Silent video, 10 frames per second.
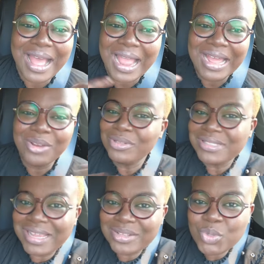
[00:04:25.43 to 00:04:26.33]
I cannot
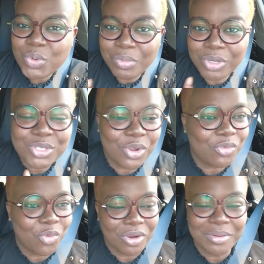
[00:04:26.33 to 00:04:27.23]
take 2 months
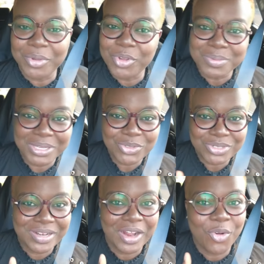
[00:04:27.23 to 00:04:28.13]
off work because my
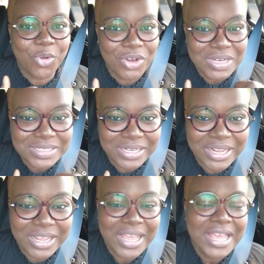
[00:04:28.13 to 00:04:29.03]
children are on
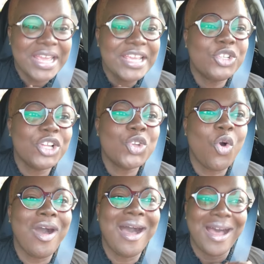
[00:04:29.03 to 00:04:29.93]
holiday, it just
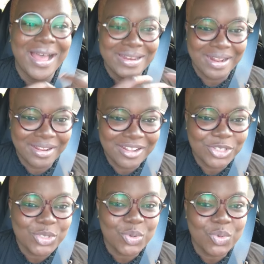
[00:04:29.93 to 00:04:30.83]
got harder
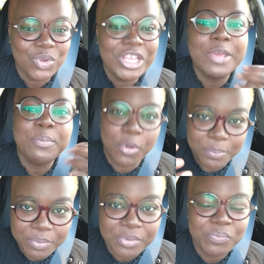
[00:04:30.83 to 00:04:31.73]
to keep
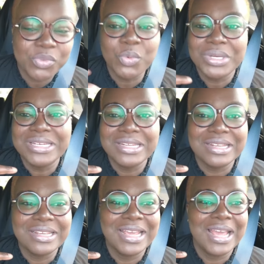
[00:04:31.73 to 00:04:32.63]
up with
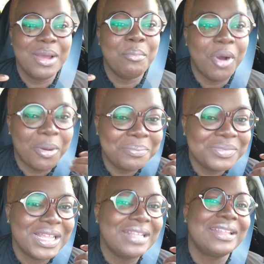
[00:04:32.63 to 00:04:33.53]
the mom
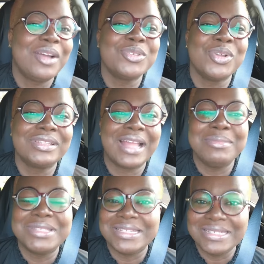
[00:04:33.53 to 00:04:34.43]
10,000
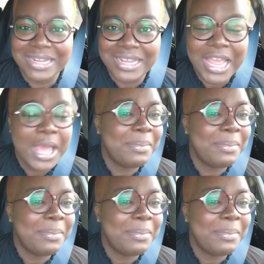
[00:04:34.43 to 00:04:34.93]
times a day.